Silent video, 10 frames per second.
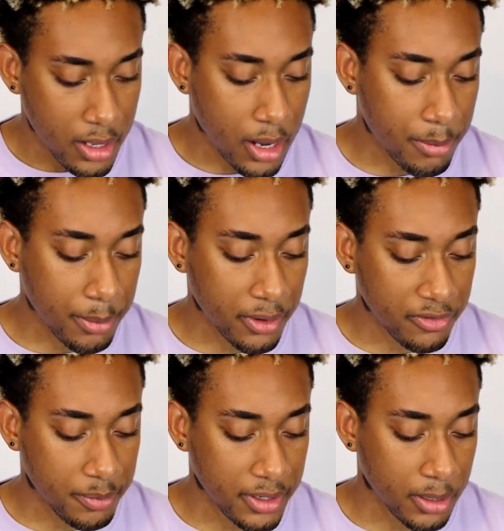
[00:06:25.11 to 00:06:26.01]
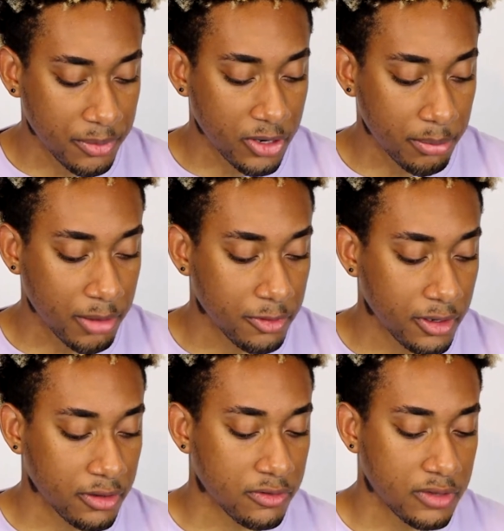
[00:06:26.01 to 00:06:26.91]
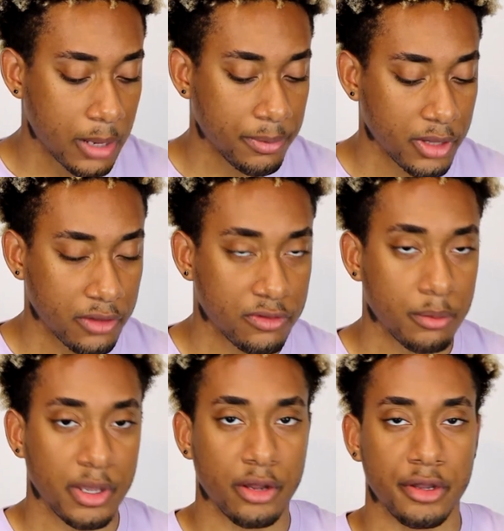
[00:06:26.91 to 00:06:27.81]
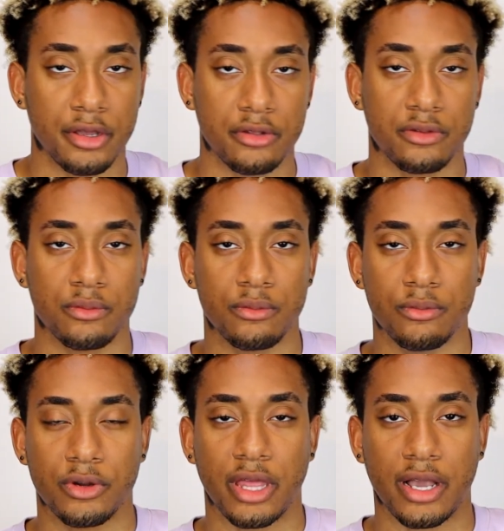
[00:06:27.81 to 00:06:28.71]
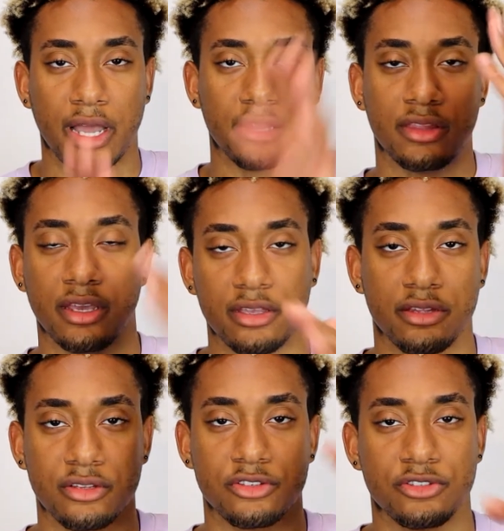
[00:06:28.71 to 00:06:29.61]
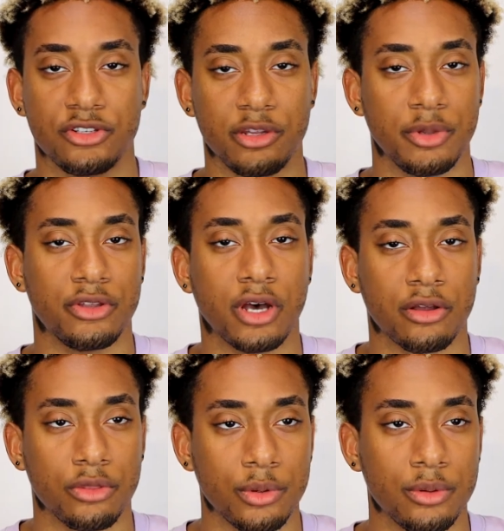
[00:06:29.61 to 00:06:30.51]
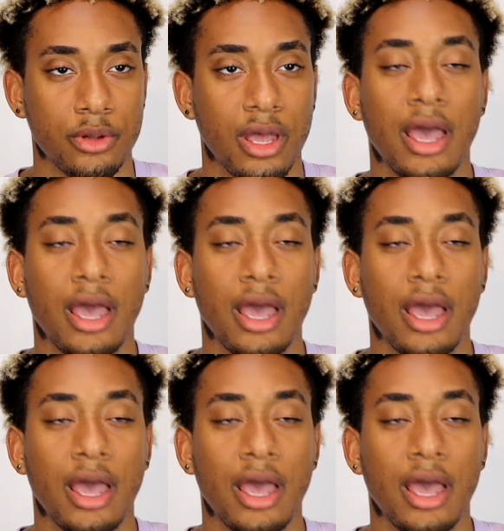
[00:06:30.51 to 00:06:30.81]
I'm probably going to speed it up and time lapse it and then stop in like some areas where like I think should be talked through.